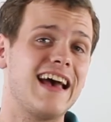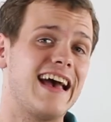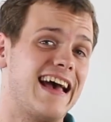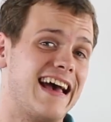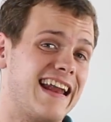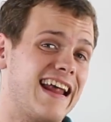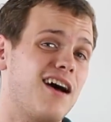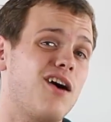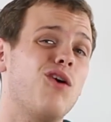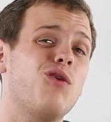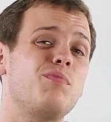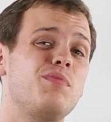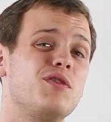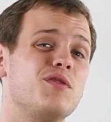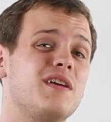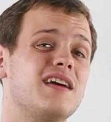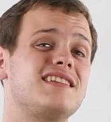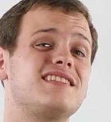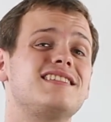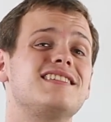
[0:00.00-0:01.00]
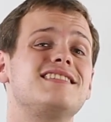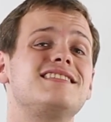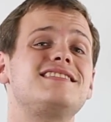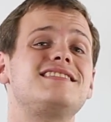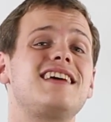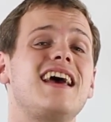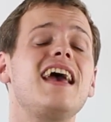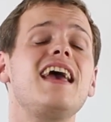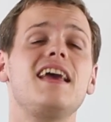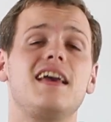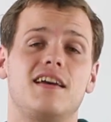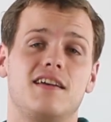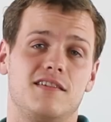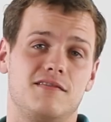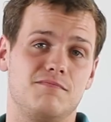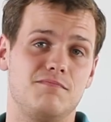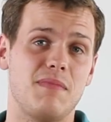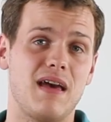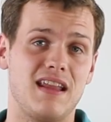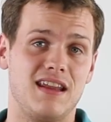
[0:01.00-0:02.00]
and I hope you get to take
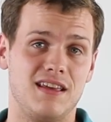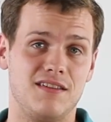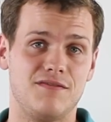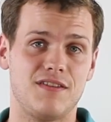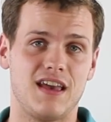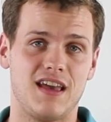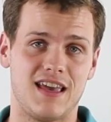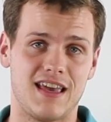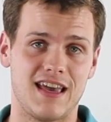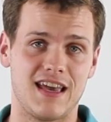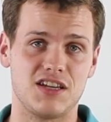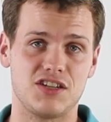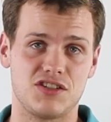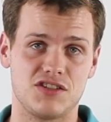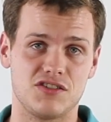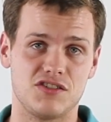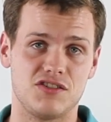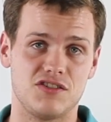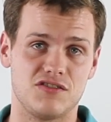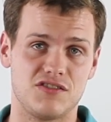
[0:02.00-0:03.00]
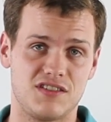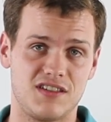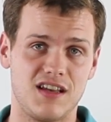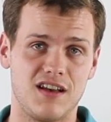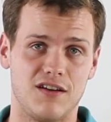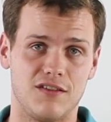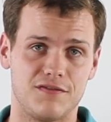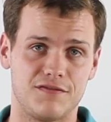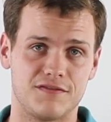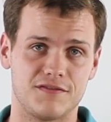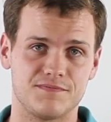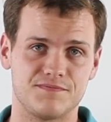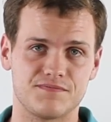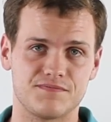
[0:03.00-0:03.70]
many vacations yourself.